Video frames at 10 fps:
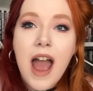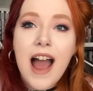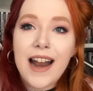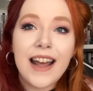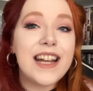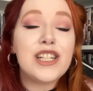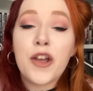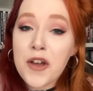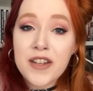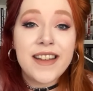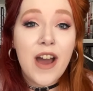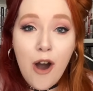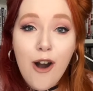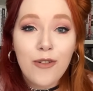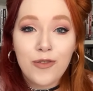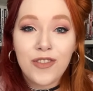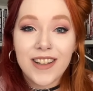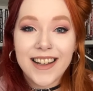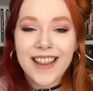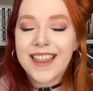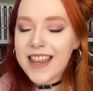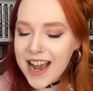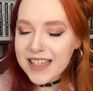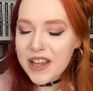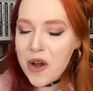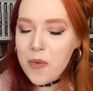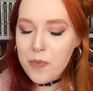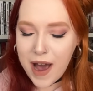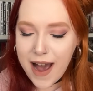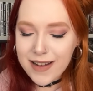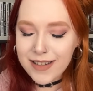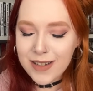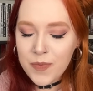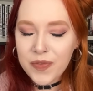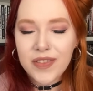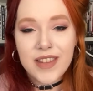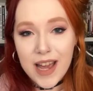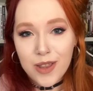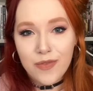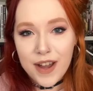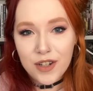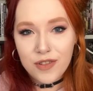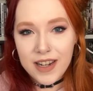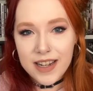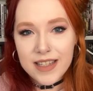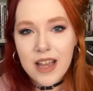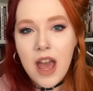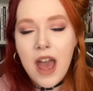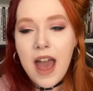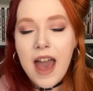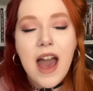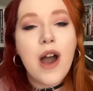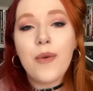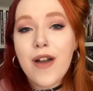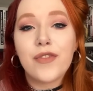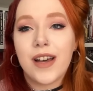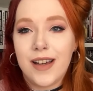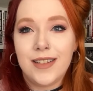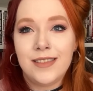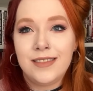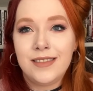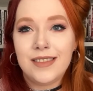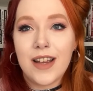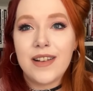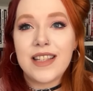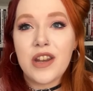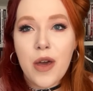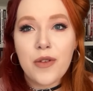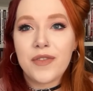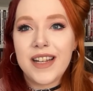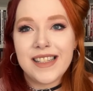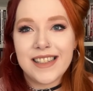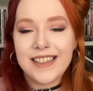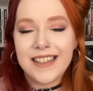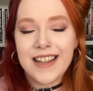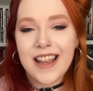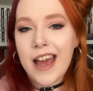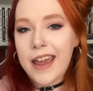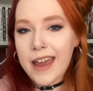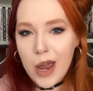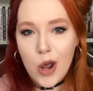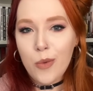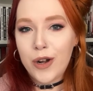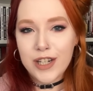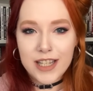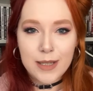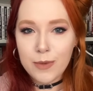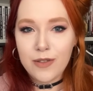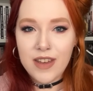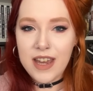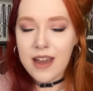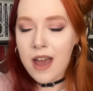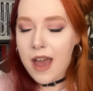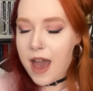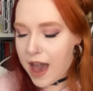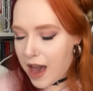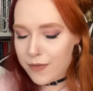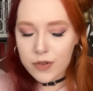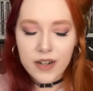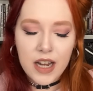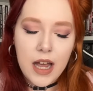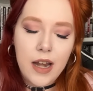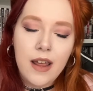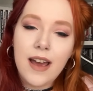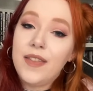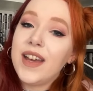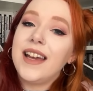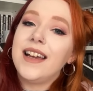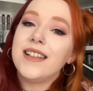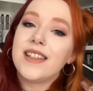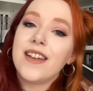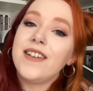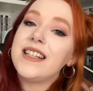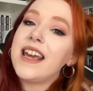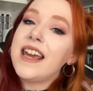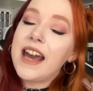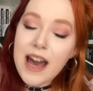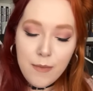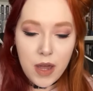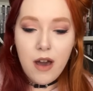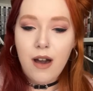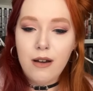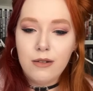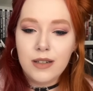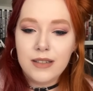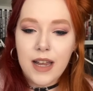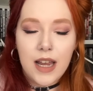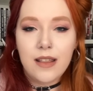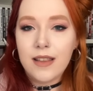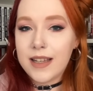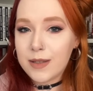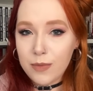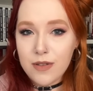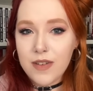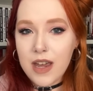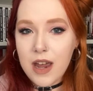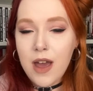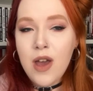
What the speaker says: and I turned it off. Like, that's how bad Death Factory is. However, there is another reason that I cannot watch this movie ever again, and that is there is a cameo in this movie